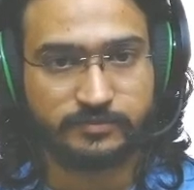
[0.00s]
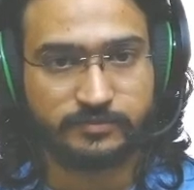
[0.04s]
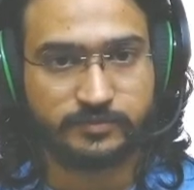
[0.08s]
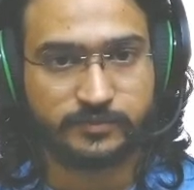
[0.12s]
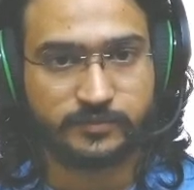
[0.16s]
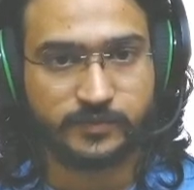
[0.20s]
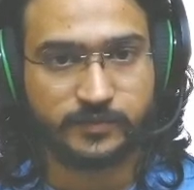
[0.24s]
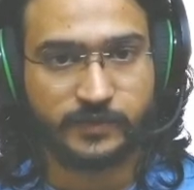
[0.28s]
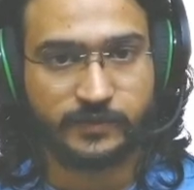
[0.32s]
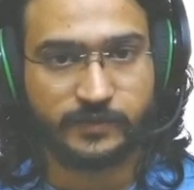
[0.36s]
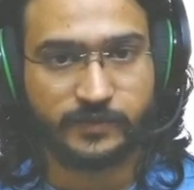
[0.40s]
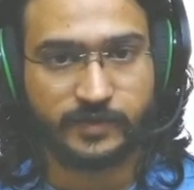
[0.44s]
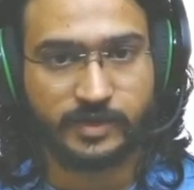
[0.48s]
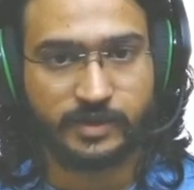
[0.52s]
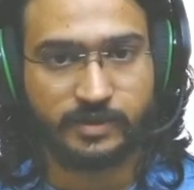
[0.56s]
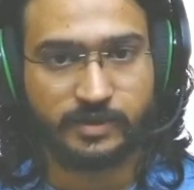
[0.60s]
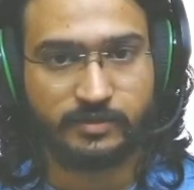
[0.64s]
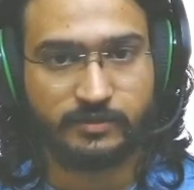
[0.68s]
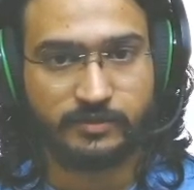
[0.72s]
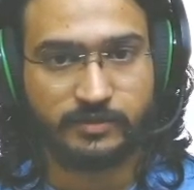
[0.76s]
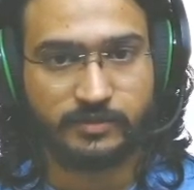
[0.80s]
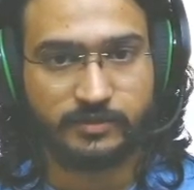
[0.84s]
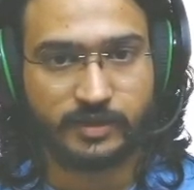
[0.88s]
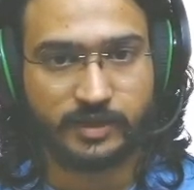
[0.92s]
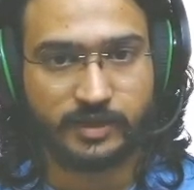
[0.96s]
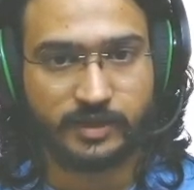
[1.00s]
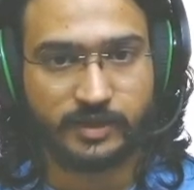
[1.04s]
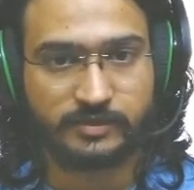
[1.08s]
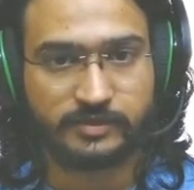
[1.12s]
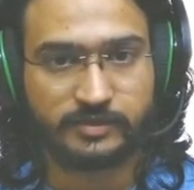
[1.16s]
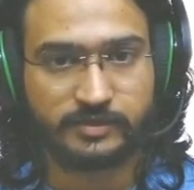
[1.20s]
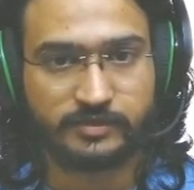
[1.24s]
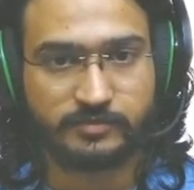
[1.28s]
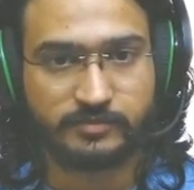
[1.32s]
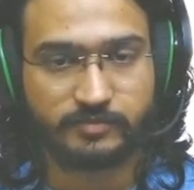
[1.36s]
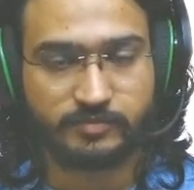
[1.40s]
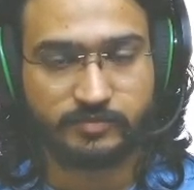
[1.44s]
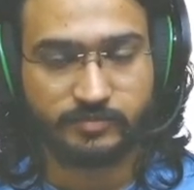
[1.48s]
What we can do is I can
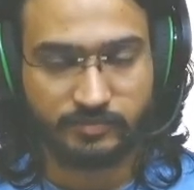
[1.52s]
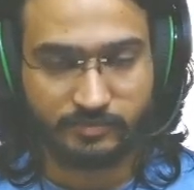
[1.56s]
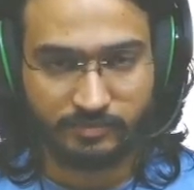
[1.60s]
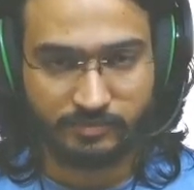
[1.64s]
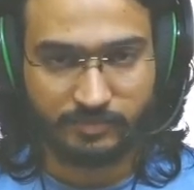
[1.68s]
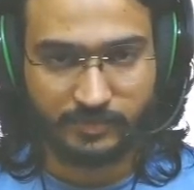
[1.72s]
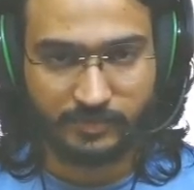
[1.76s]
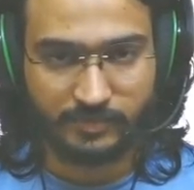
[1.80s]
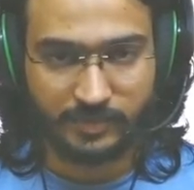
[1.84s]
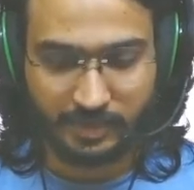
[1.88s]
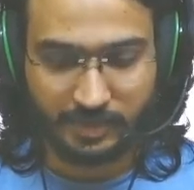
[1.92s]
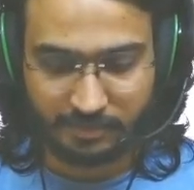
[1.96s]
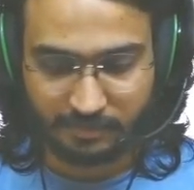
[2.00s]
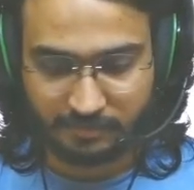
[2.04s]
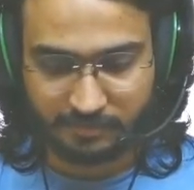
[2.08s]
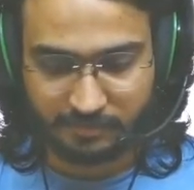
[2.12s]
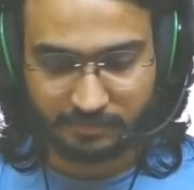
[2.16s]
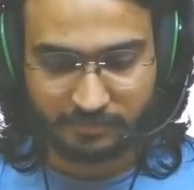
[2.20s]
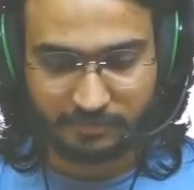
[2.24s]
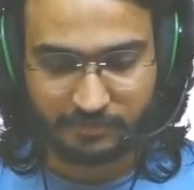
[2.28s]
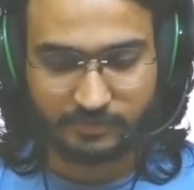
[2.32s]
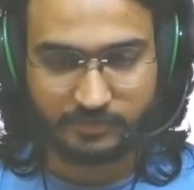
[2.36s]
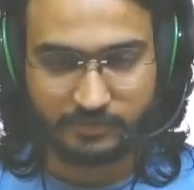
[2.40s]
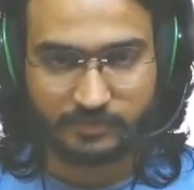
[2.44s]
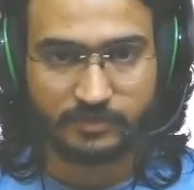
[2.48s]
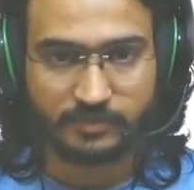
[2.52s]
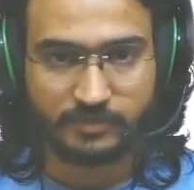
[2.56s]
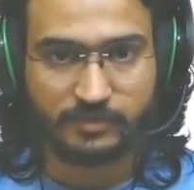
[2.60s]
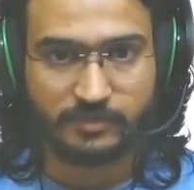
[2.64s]
just make this